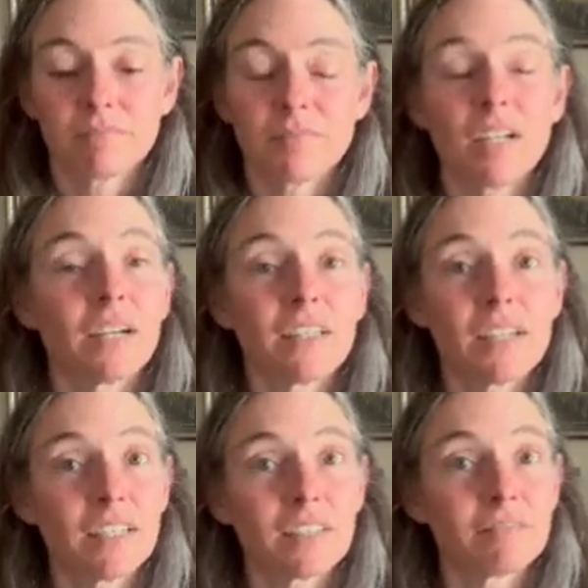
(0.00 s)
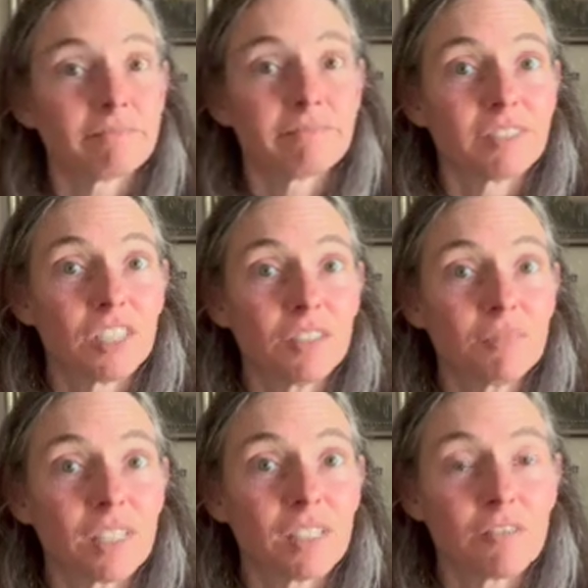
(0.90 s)
I like it. You know,
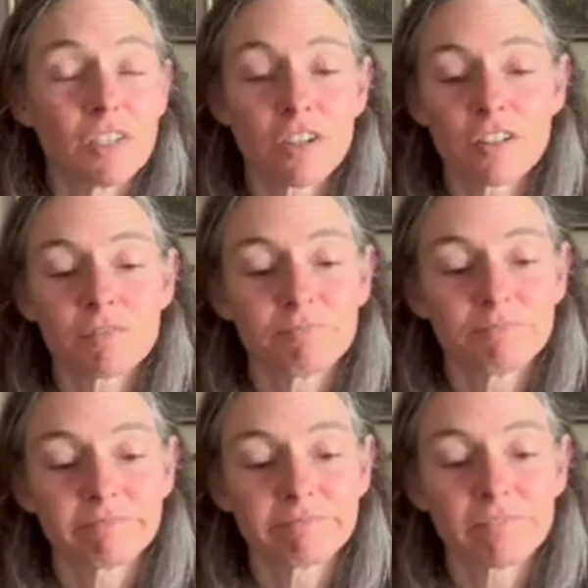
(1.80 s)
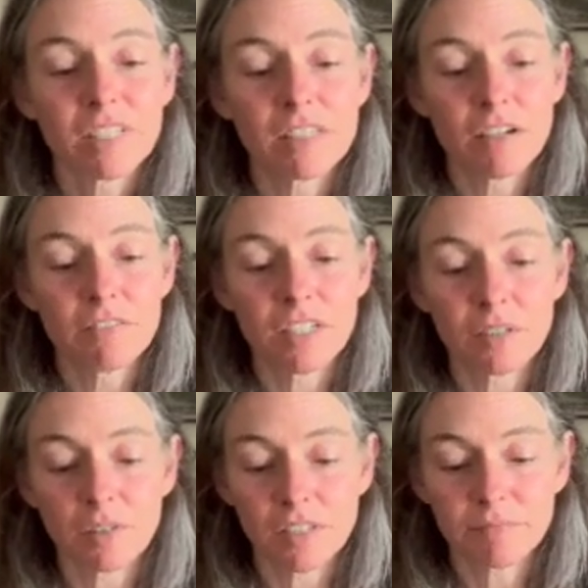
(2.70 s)
I love the yarn. Love knitting
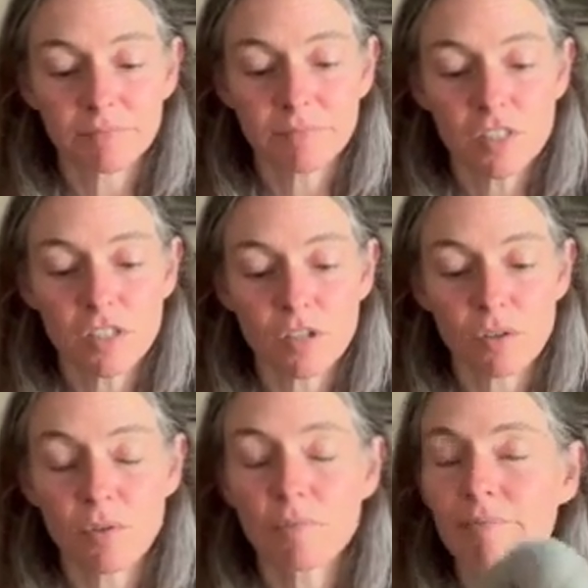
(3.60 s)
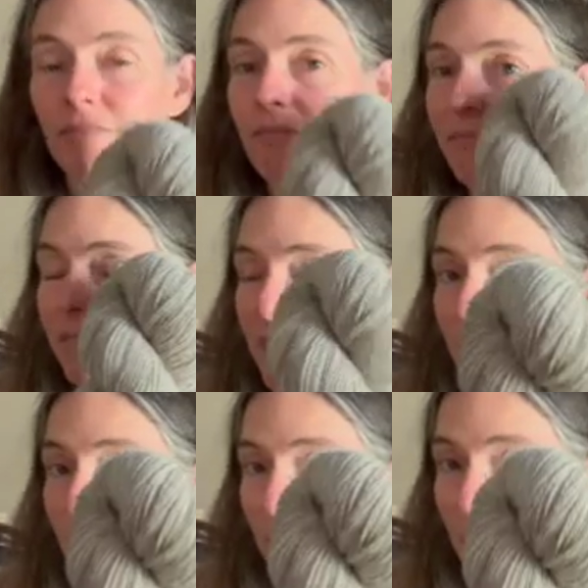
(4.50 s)
with it. So this
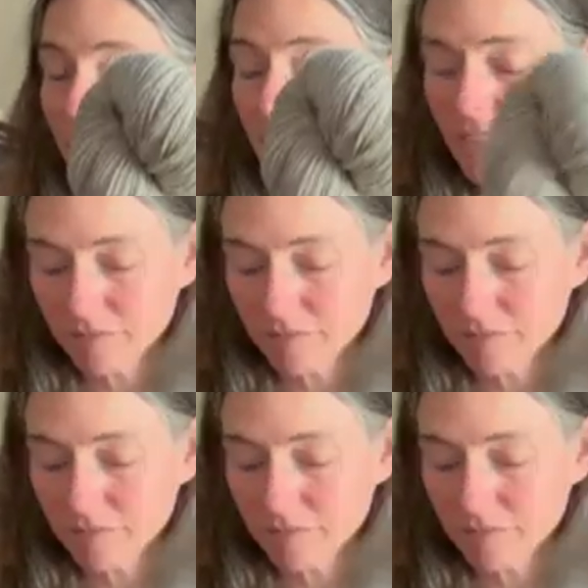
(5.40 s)
is one I got.